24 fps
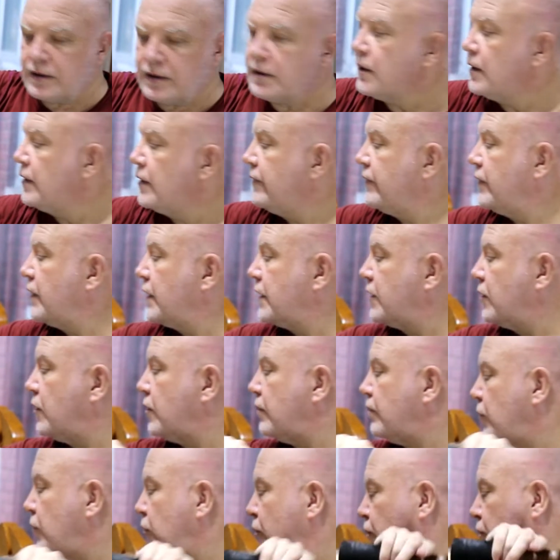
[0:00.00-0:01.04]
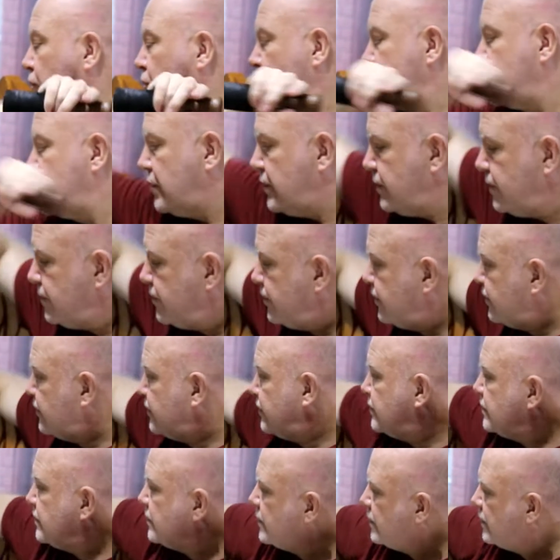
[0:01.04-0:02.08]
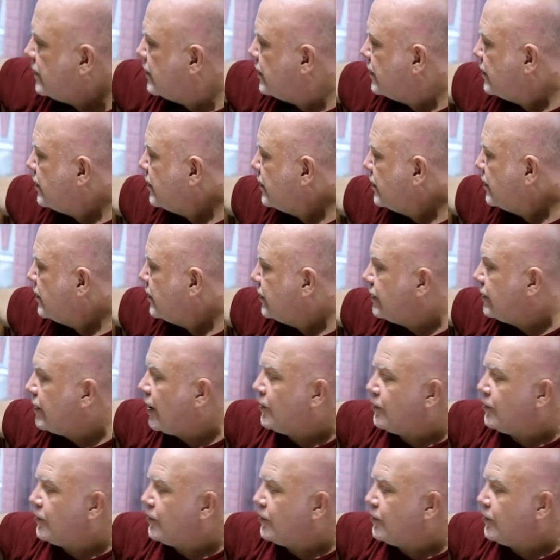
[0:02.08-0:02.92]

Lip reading: If I've got more water. No,